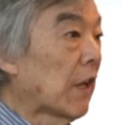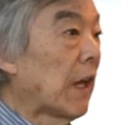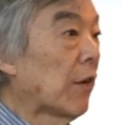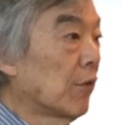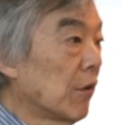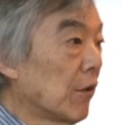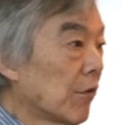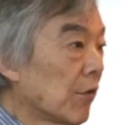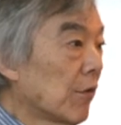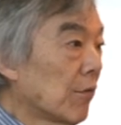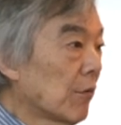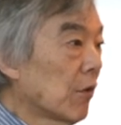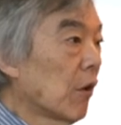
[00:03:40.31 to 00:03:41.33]
loudness
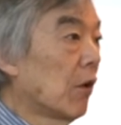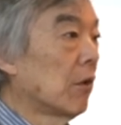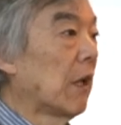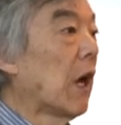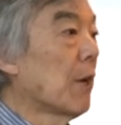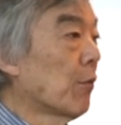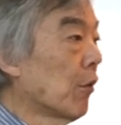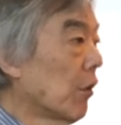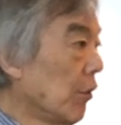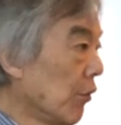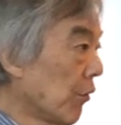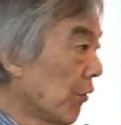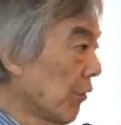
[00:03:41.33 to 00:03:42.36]
called
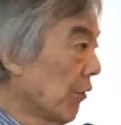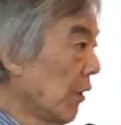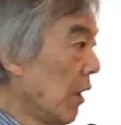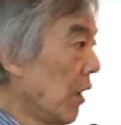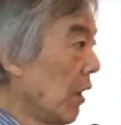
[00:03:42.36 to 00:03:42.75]
hyperacusis.